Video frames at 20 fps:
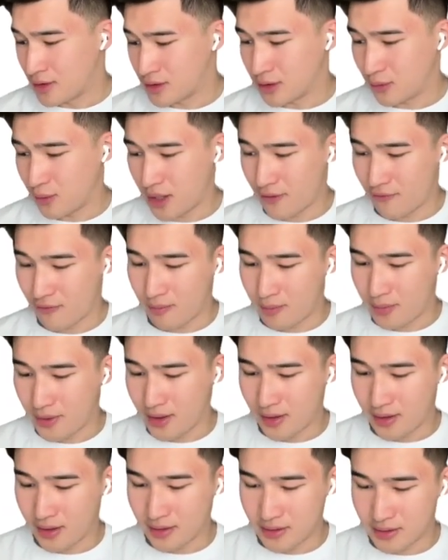So we have a
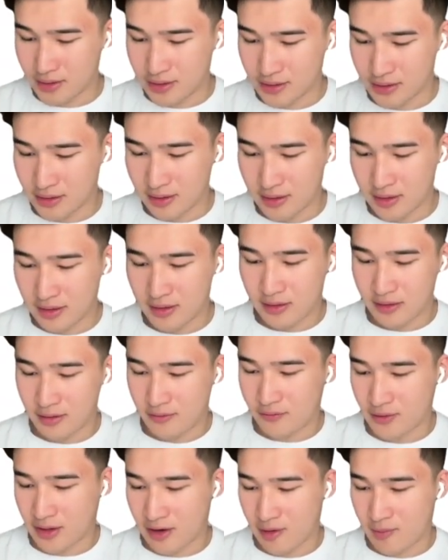bunch
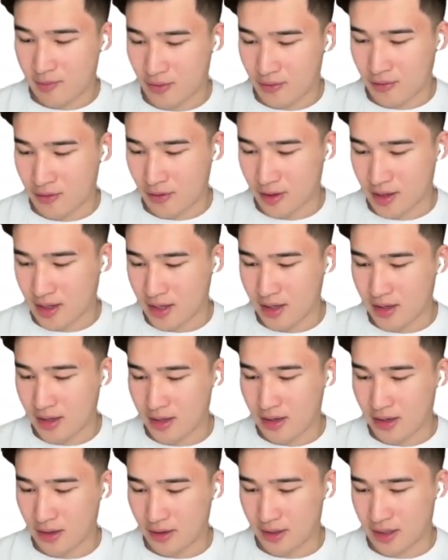of variable called
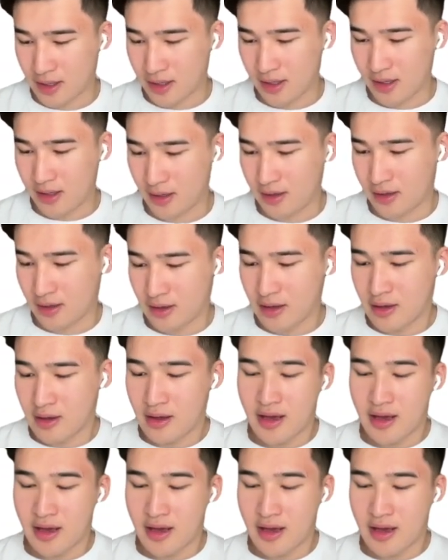k here, k,